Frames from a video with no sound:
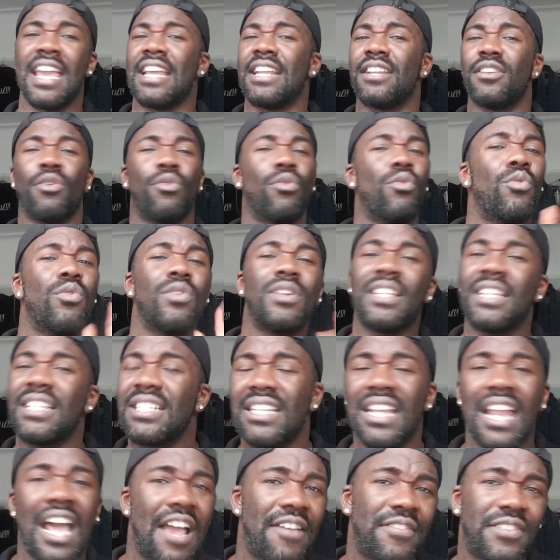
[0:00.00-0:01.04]
and all
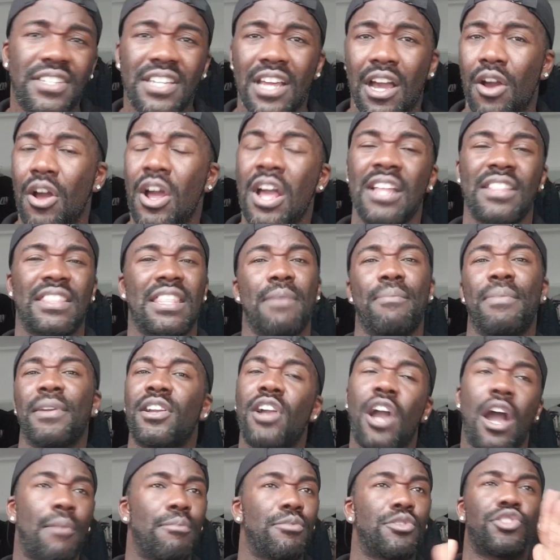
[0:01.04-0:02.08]
these lifestyle. They
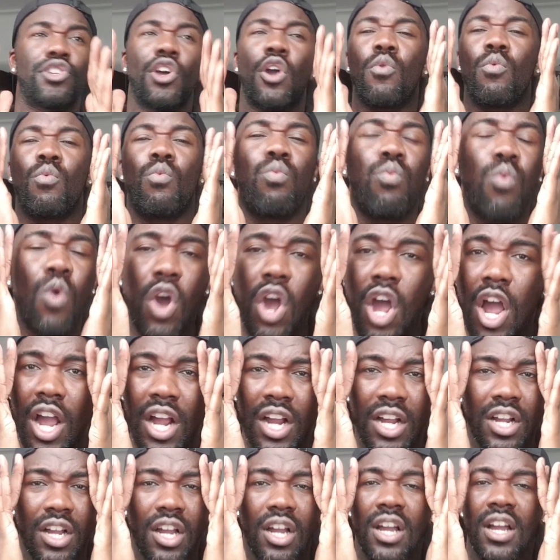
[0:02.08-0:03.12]
become so
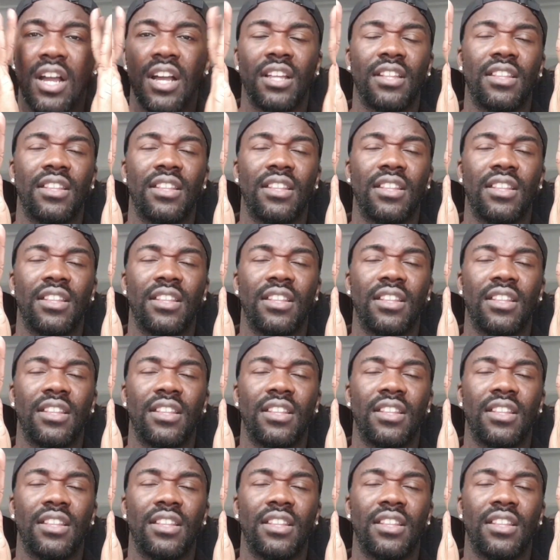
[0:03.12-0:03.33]
work,